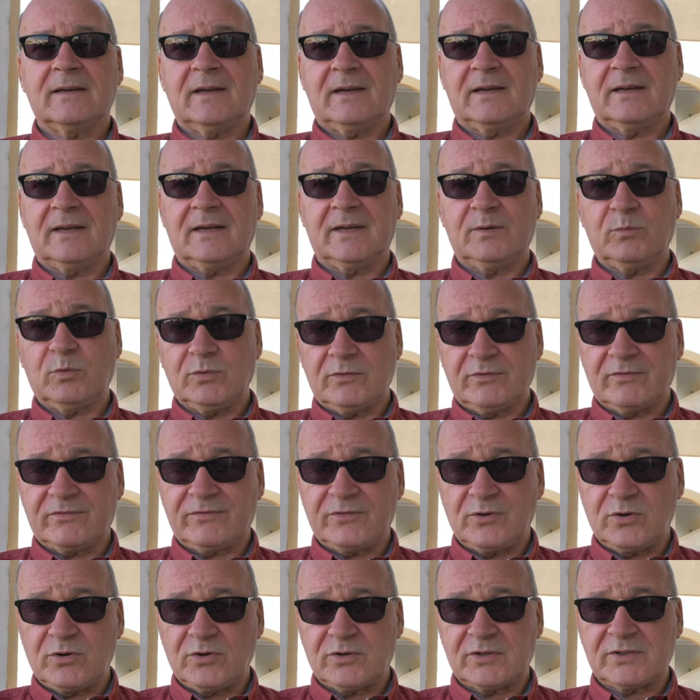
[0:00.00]
Uh, it wouldn't
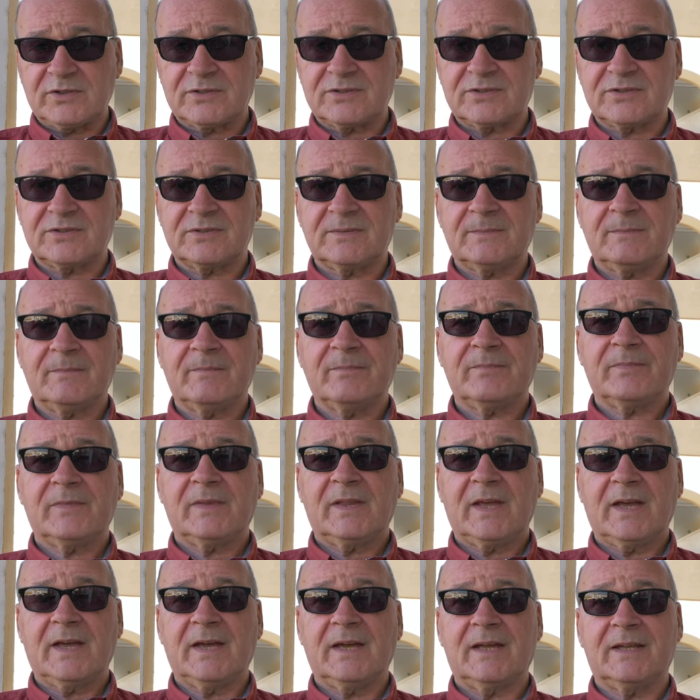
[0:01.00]
focus
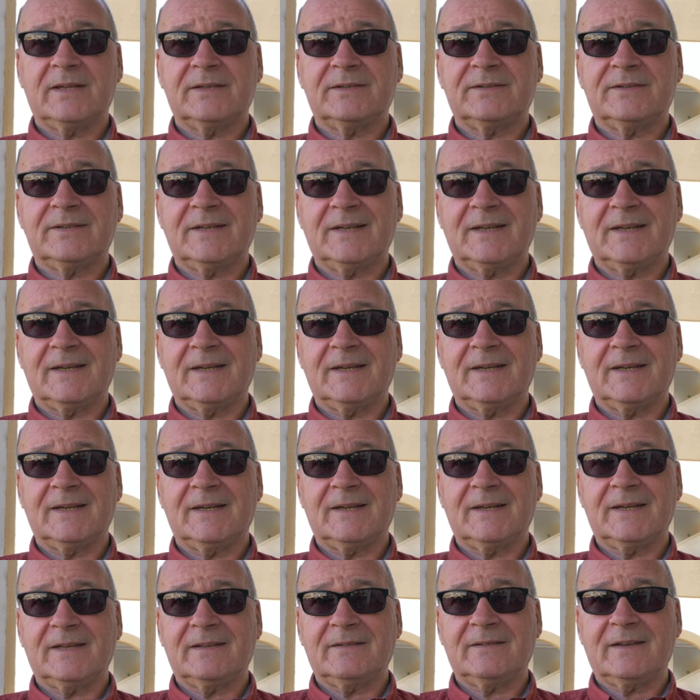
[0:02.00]
and
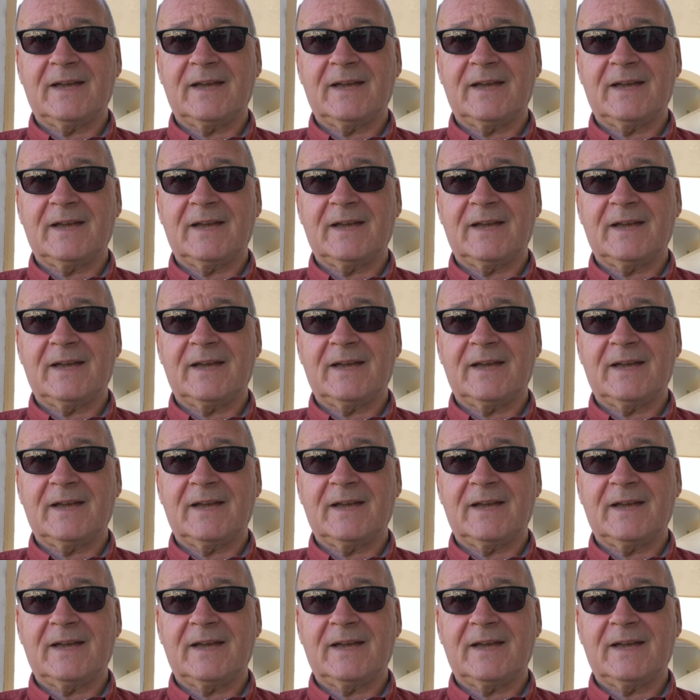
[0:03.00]
uh,